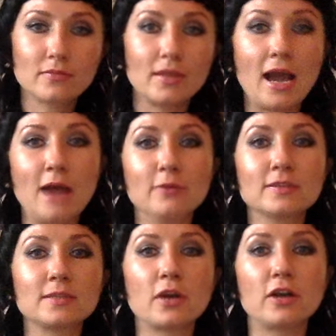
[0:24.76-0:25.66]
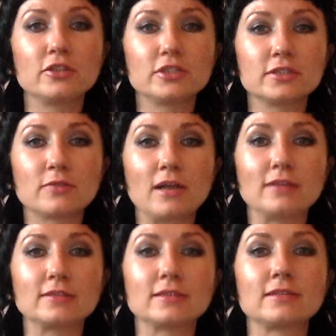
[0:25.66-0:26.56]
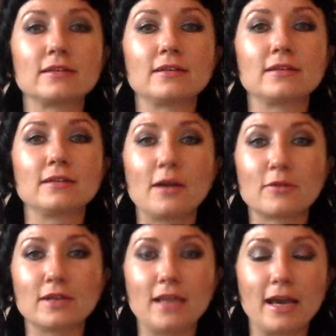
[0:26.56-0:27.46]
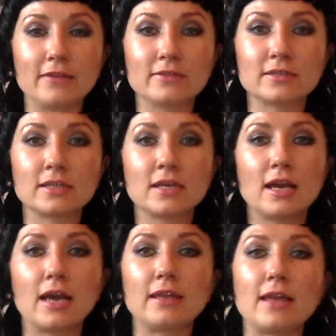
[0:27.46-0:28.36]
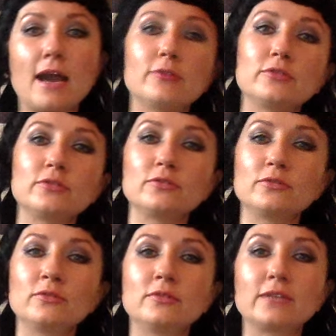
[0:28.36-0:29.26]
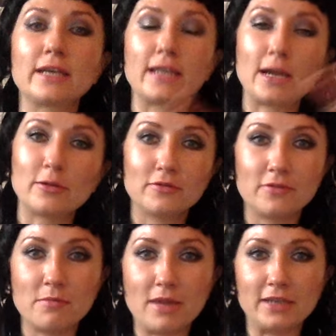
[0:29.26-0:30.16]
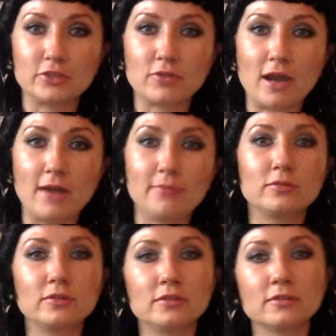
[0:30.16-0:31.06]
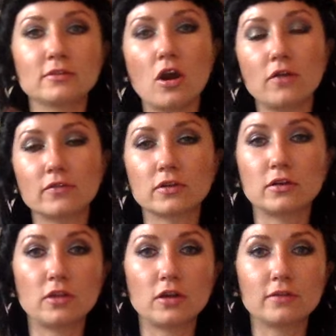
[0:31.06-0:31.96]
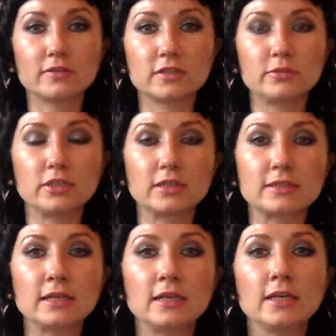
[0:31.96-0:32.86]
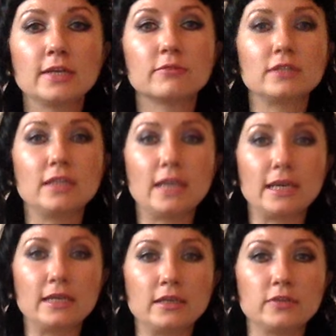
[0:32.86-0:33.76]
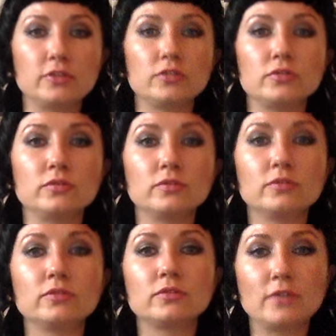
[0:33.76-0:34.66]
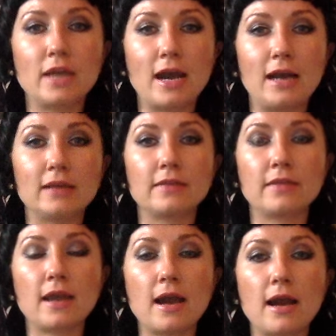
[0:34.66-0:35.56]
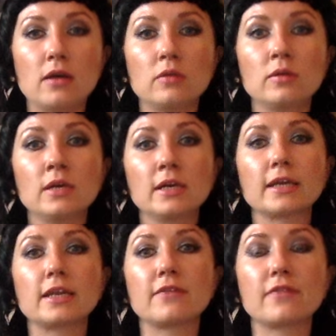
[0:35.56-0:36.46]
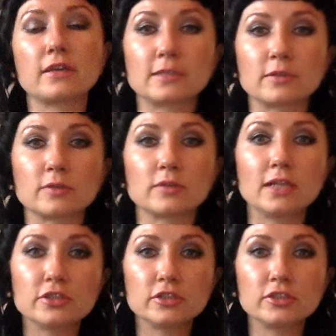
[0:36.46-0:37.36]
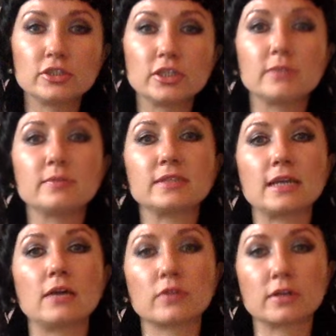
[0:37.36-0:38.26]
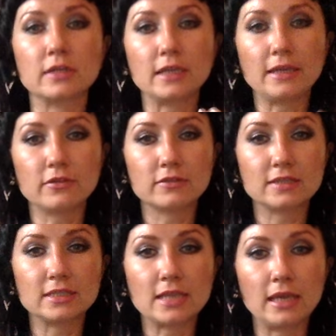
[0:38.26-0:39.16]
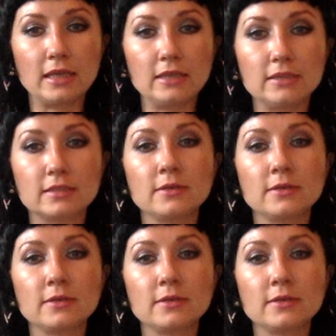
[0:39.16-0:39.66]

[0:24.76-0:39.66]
how subconscious runs uh, our lives and how to get out of a mind trap. We'll cover a lot of subjects relating to to that and how it affects our relationships our inner state